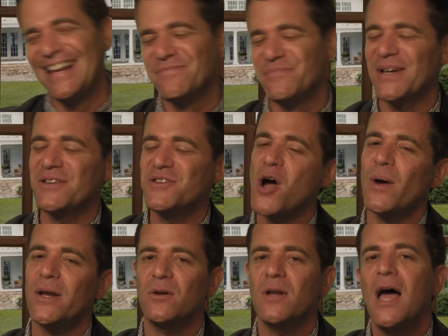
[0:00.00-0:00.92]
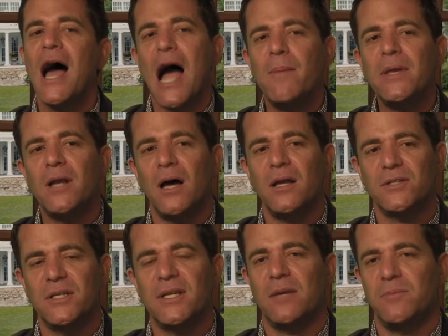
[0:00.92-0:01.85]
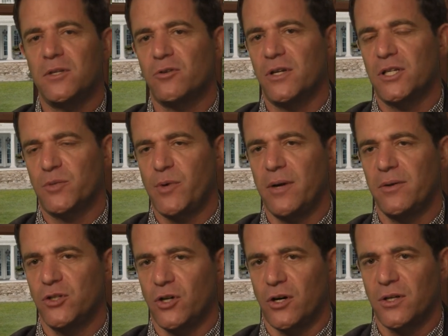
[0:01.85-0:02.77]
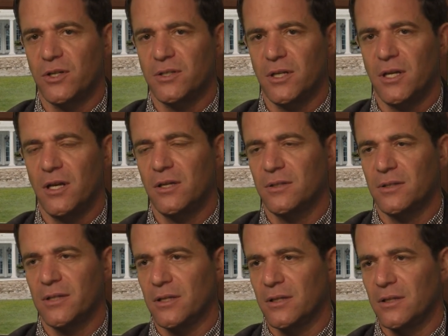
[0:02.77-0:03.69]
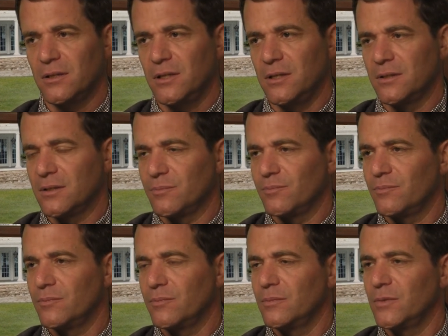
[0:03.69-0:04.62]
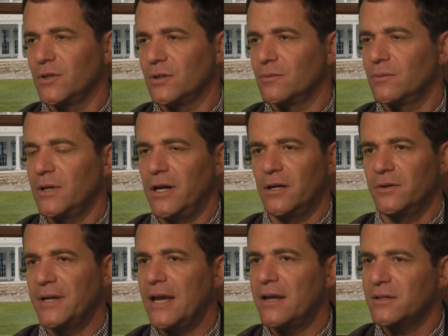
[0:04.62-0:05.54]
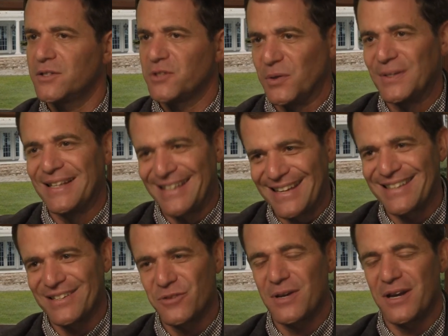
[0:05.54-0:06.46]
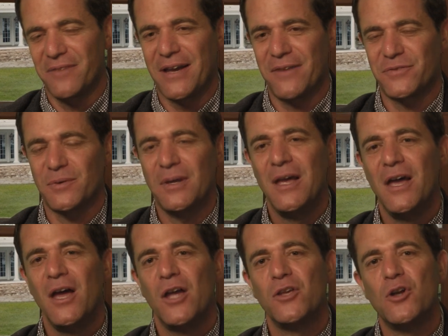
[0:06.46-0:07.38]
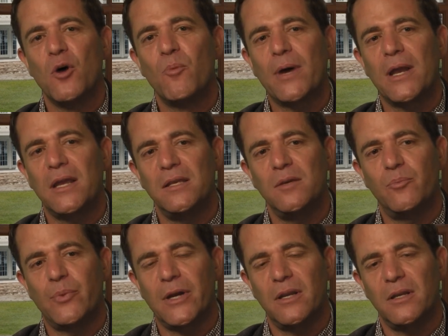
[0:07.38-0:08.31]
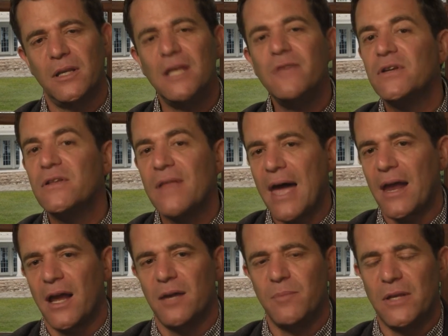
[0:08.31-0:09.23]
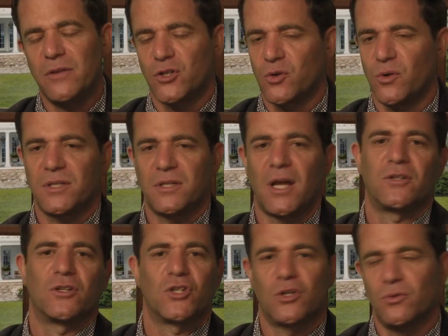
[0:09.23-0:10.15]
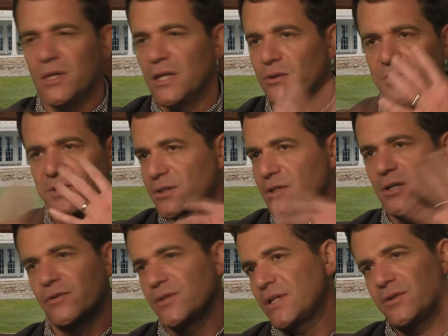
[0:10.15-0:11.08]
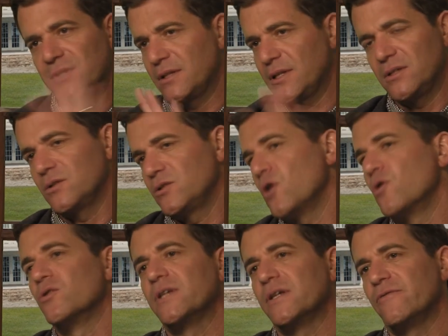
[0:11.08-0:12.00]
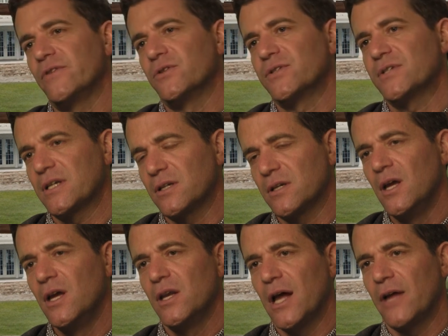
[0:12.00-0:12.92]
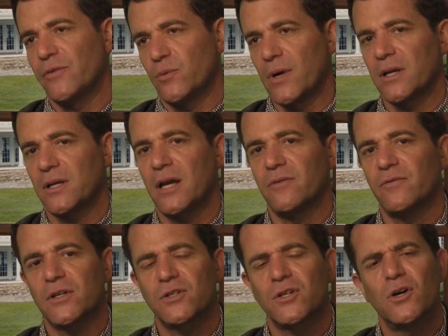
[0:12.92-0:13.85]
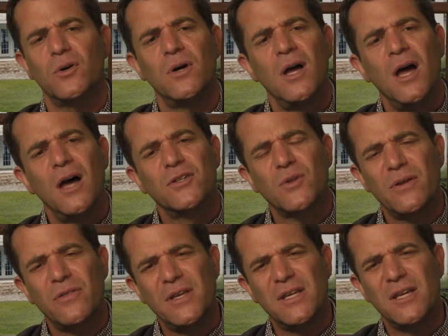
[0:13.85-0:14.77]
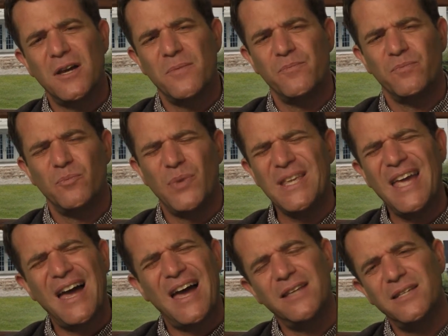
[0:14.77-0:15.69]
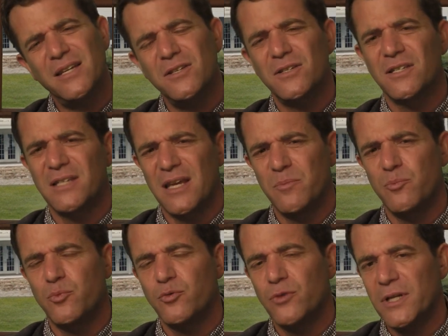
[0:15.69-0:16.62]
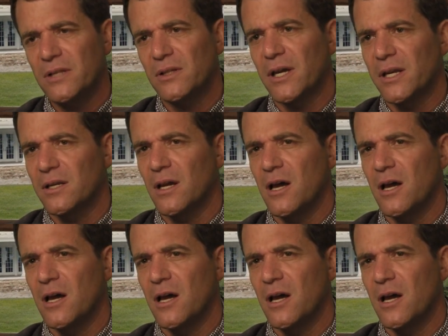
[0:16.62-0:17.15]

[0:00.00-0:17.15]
But no, I don't. I mean, honestly, Get Into the Greek is probably the darkest I got because he's a heroin addict, so you kind of have to. But even in that, I made the choice not to show needles and stuff because I was like, this tonally feels like not the right kind of thing. So I think, but yeah, I tend to stay pretty light.